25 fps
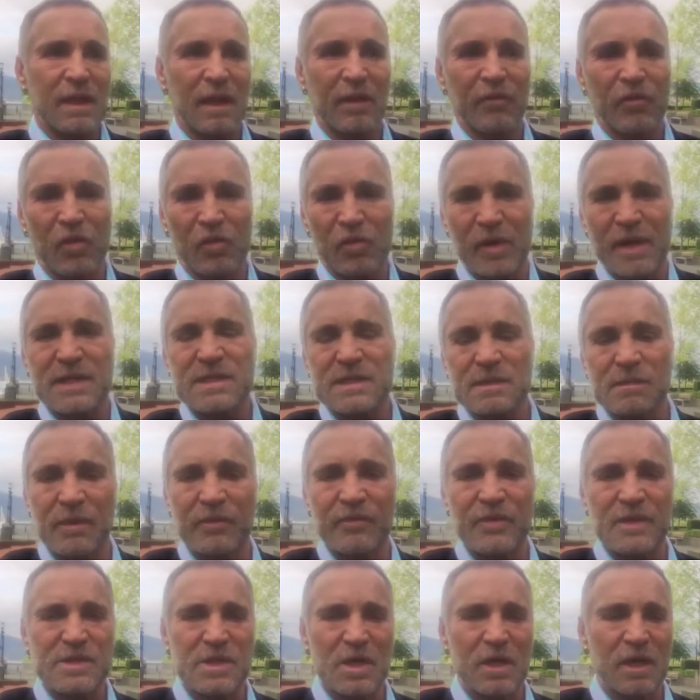if you read some
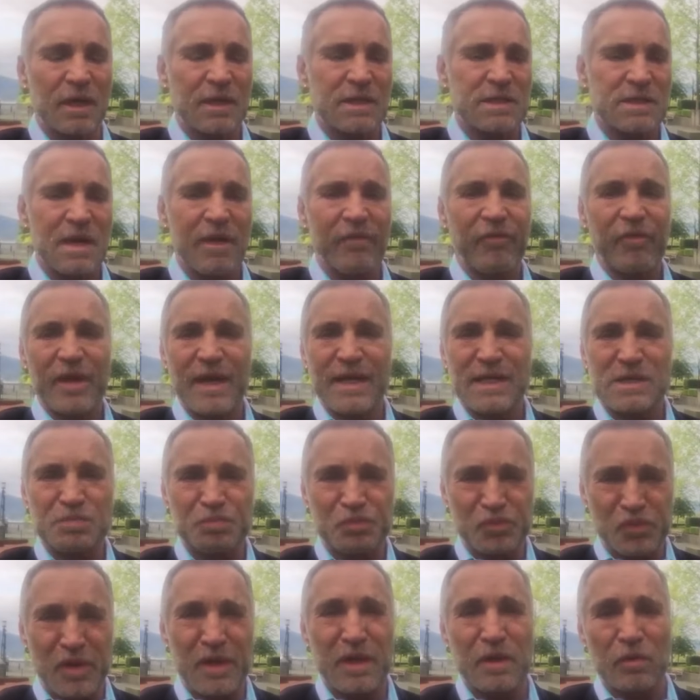of his early stuff, it's
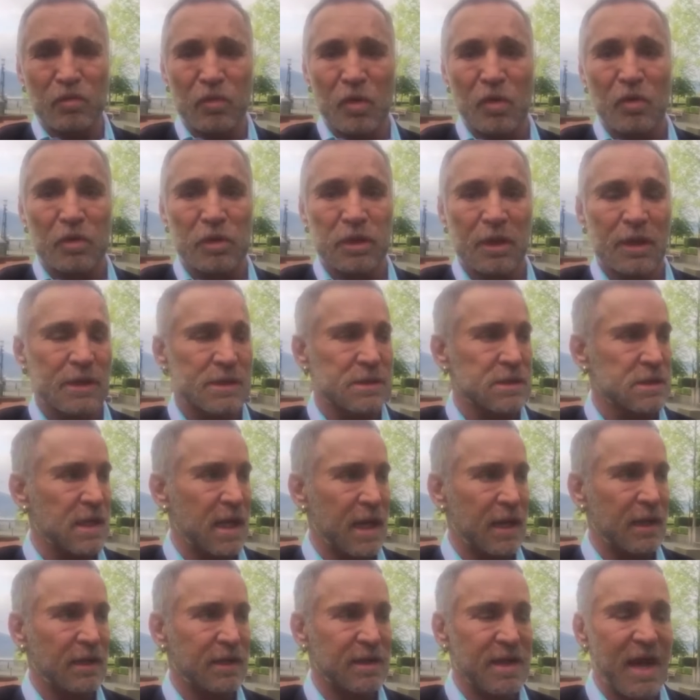pretty ruthless
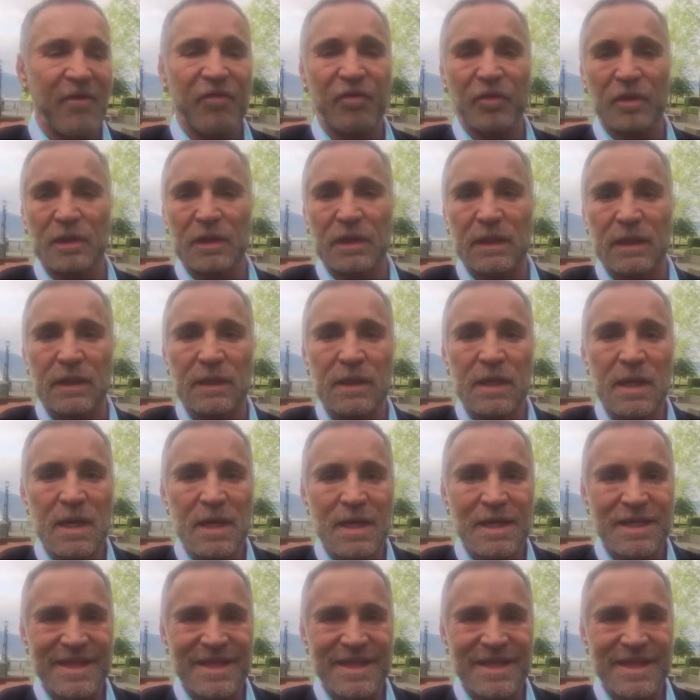and definitely